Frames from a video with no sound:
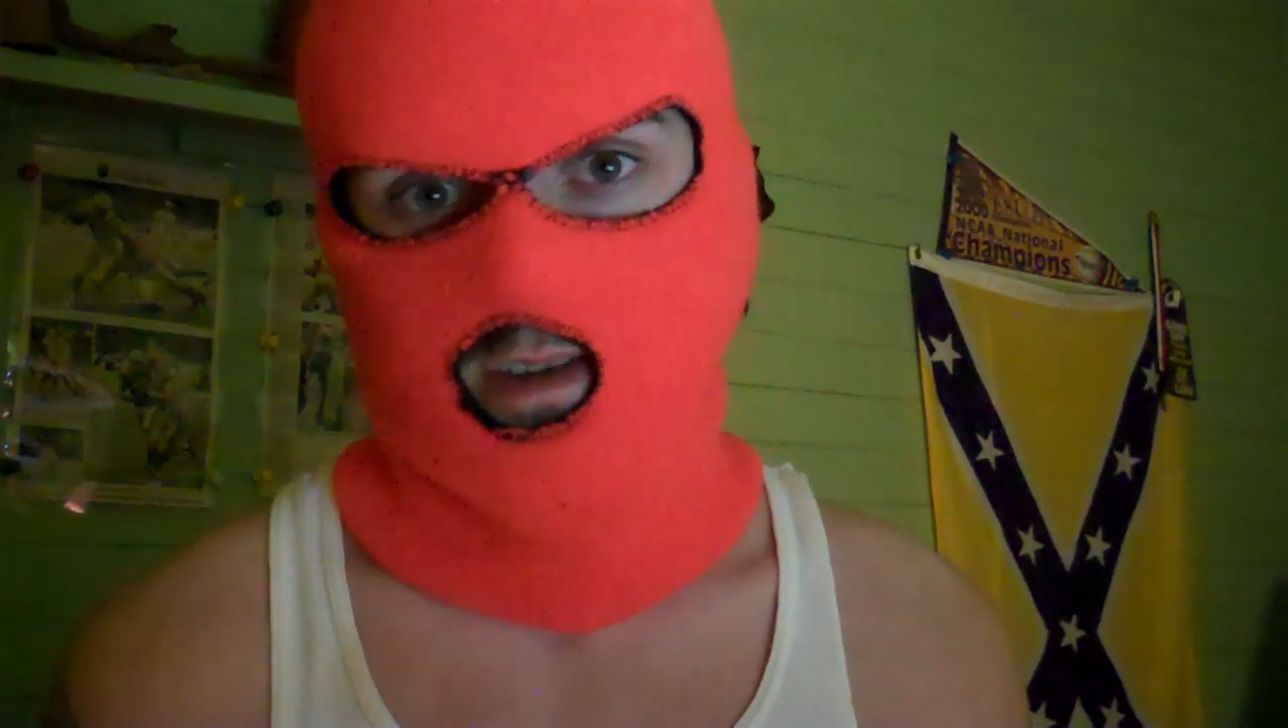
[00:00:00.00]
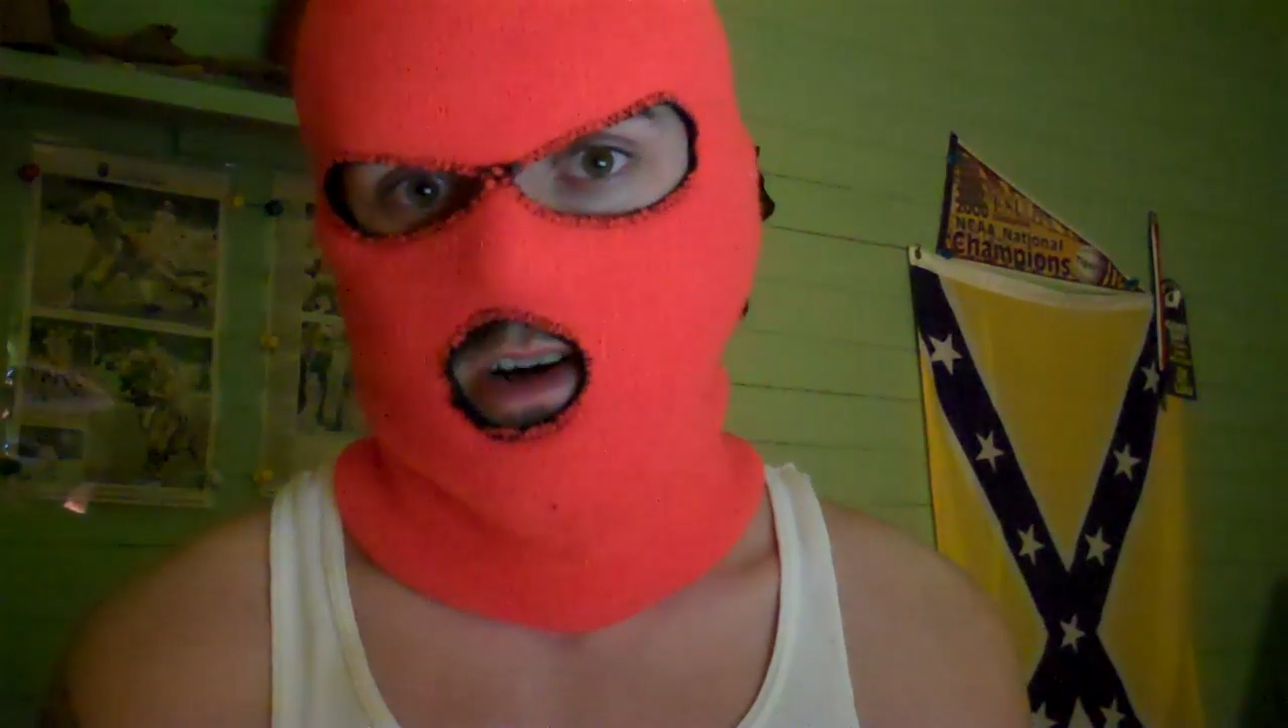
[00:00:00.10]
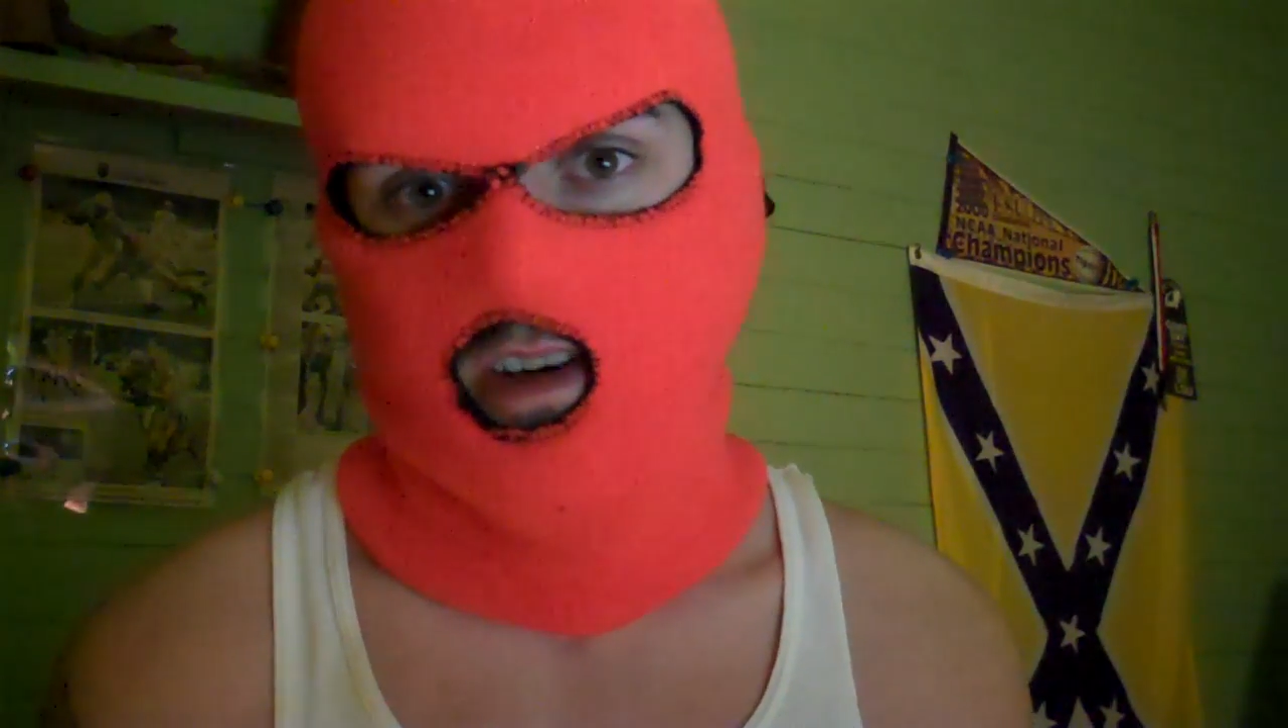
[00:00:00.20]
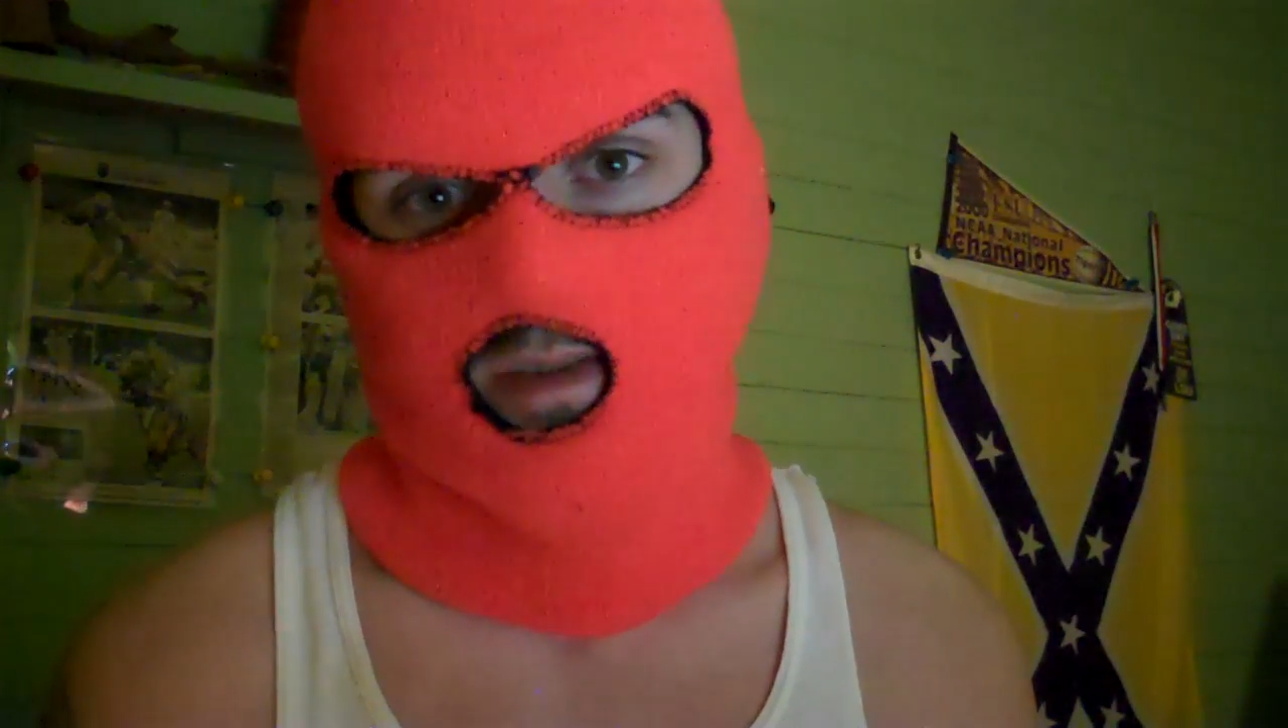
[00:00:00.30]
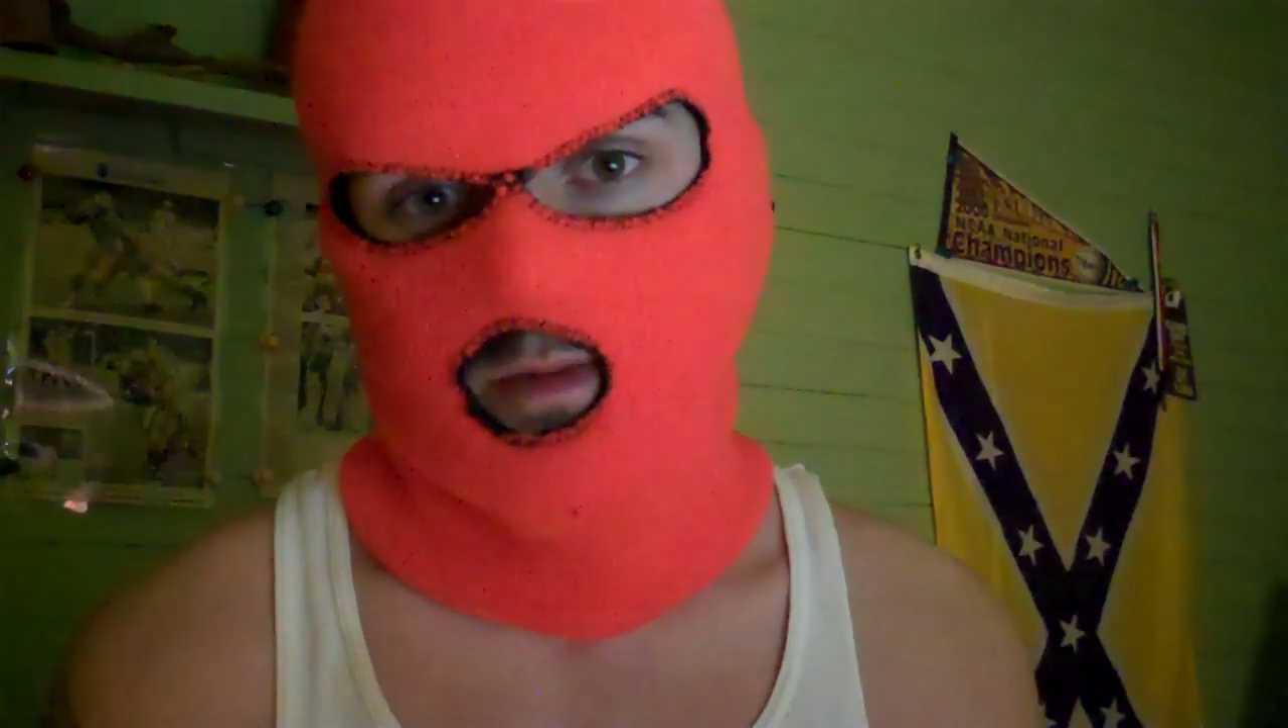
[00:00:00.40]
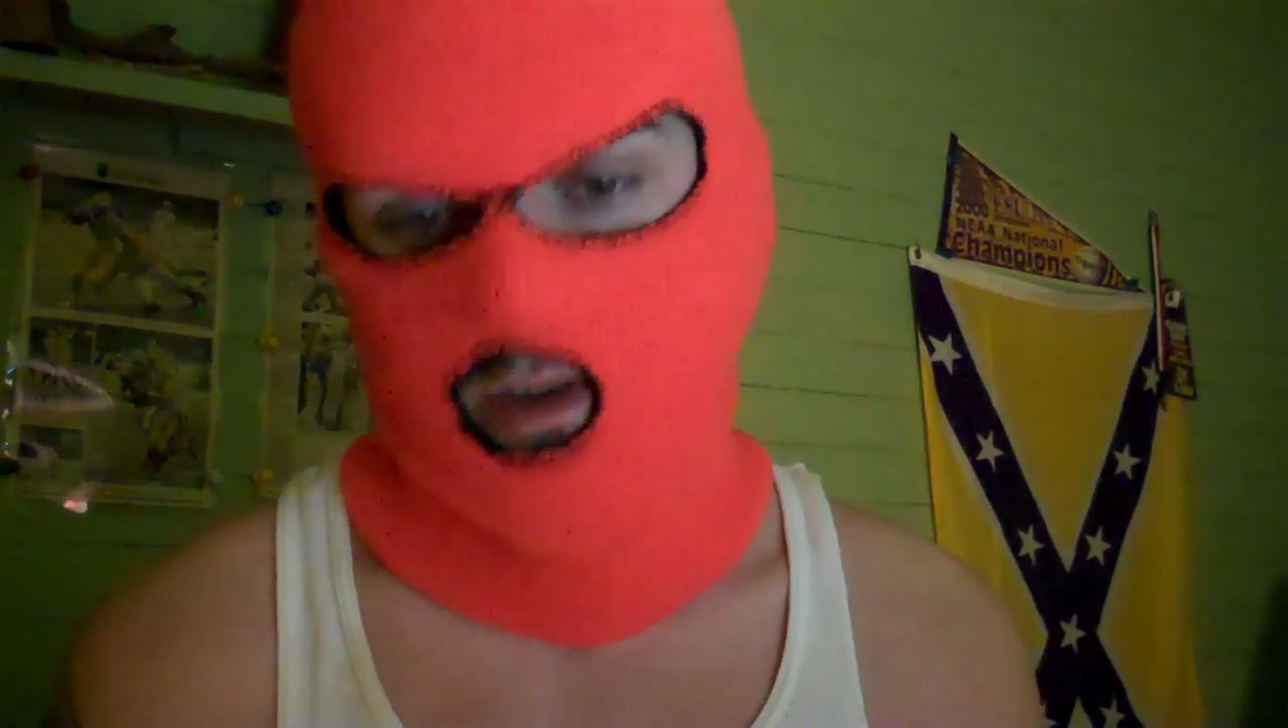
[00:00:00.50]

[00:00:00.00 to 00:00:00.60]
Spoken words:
is an awesome